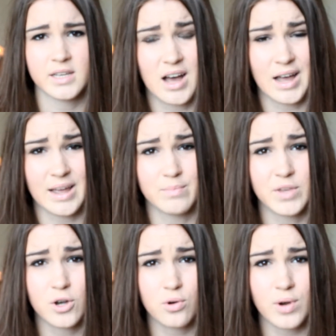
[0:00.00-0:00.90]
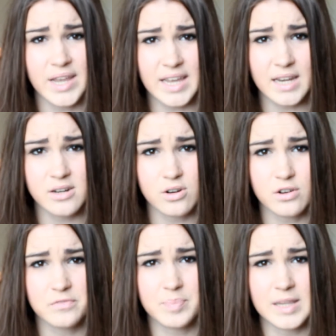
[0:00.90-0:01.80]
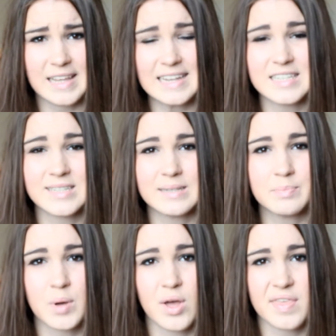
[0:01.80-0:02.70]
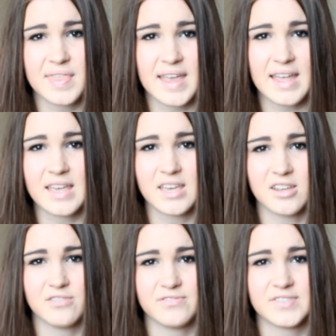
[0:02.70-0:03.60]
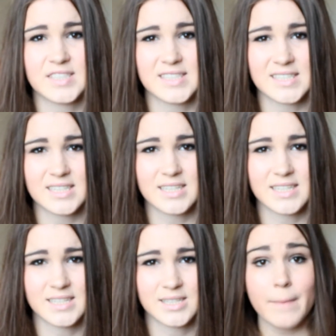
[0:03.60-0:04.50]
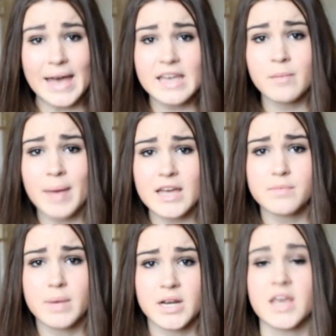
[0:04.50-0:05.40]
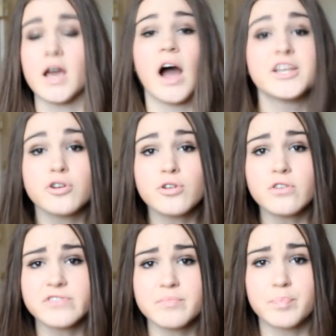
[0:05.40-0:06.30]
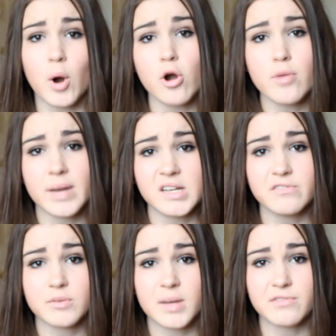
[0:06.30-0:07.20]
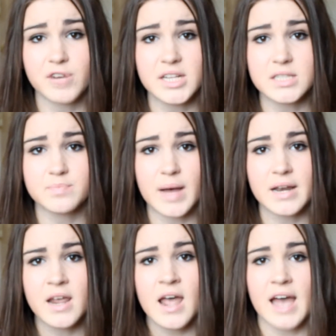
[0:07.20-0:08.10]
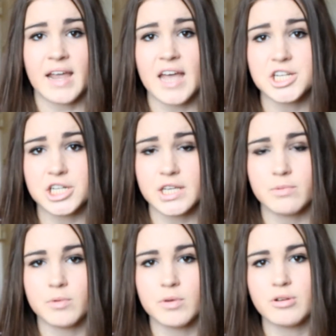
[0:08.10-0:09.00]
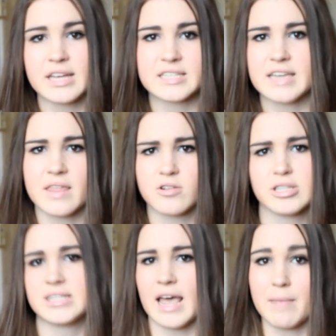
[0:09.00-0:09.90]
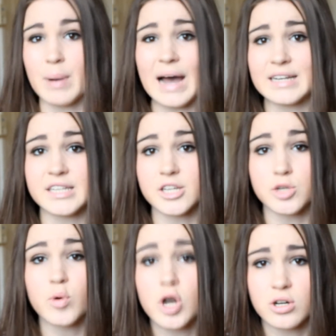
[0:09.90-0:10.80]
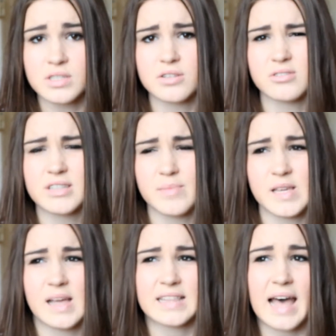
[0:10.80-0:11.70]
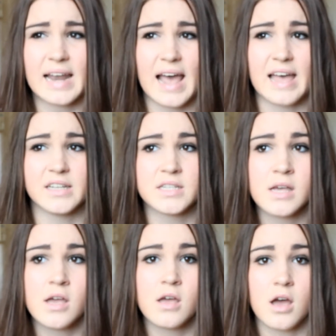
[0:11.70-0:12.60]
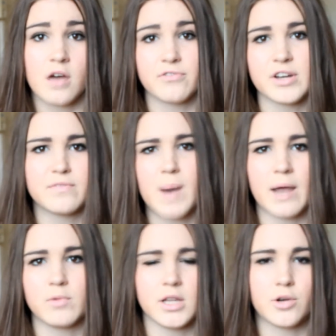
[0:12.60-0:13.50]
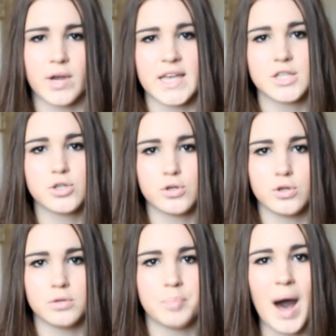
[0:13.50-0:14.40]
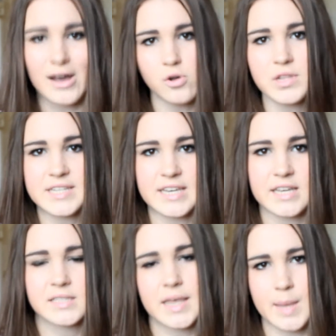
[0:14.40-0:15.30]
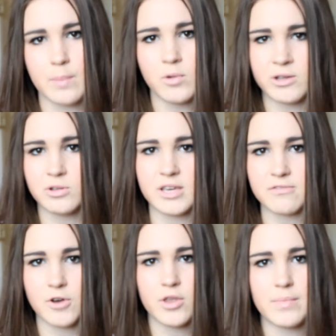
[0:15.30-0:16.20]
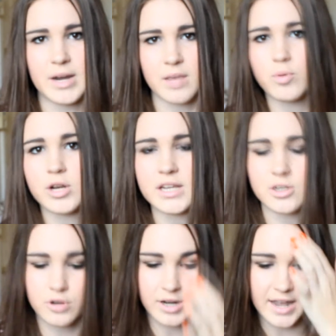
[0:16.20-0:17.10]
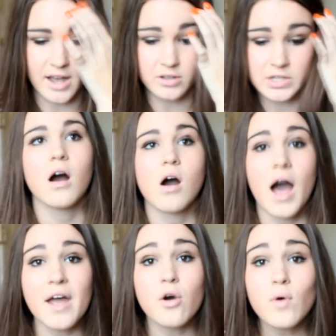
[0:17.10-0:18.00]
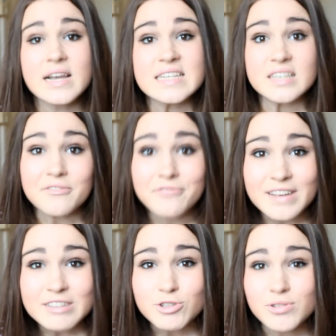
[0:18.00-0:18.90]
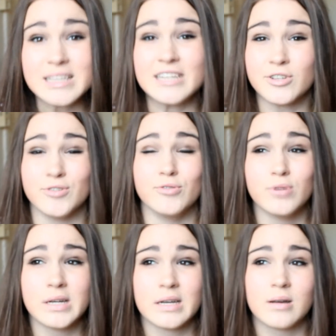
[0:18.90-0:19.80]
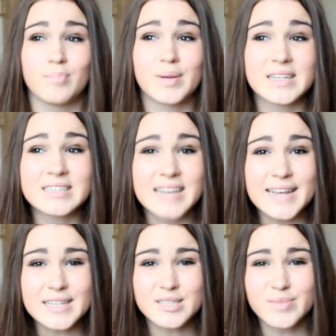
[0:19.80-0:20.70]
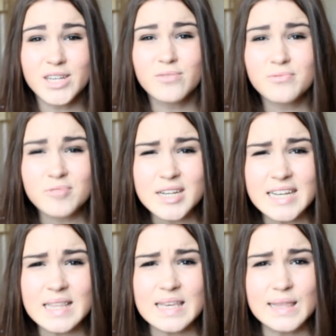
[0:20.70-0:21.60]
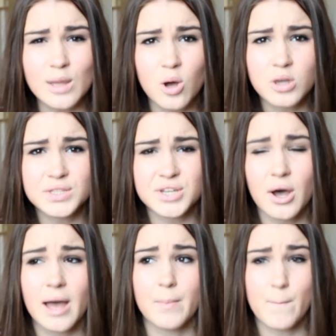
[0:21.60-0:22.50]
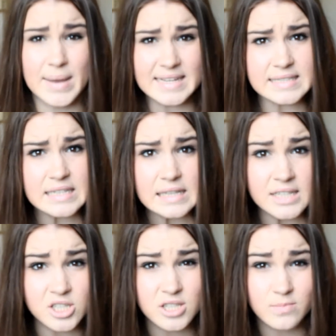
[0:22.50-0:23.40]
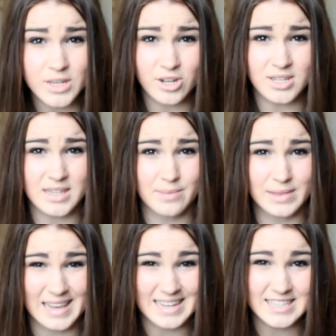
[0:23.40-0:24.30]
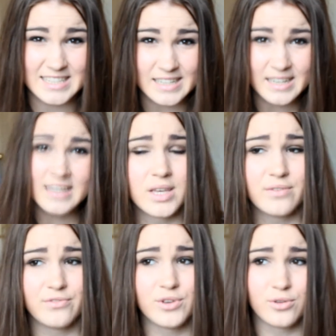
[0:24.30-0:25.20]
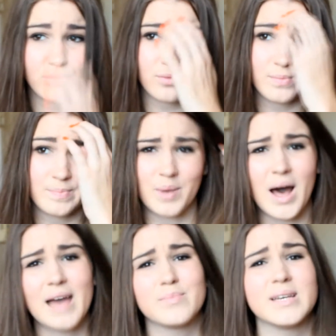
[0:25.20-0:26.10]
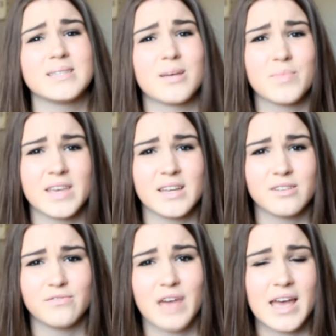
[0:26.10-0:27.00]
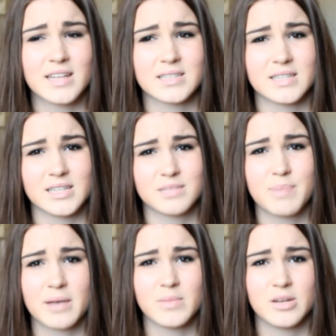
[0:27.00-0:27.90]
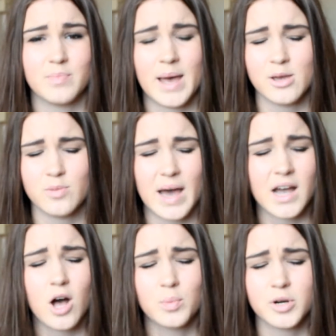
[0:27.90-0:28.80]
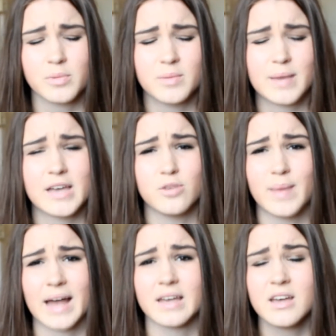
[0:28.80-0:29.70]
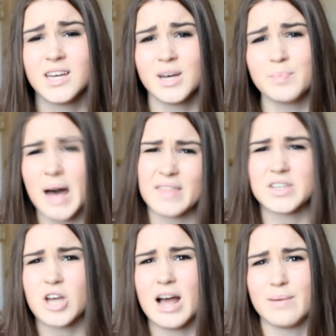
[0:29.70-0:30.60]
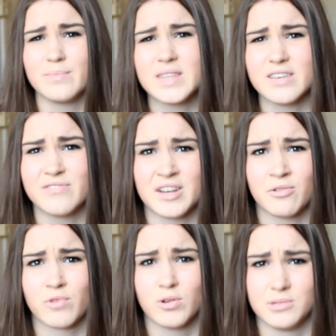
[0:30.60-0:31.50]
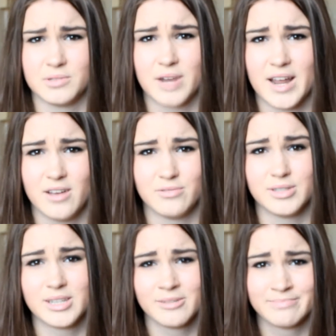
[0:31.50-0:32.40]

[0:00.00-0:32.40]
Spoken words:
I am the queen of belated birthday gifts. Paying back money. I don't often borrow money from my friends, but occasionally we will get together and say buy a ticket to a concert or something like that, and a friend of mine will agree to buy all the tickets and then we'll give her the money, put it into her account. I always eventually do, but it takes me a really long time, basically just because I'm lazy. If you buy me something in advance and expect me to pay you back, I'll probably pay you back by the time the event rolls around.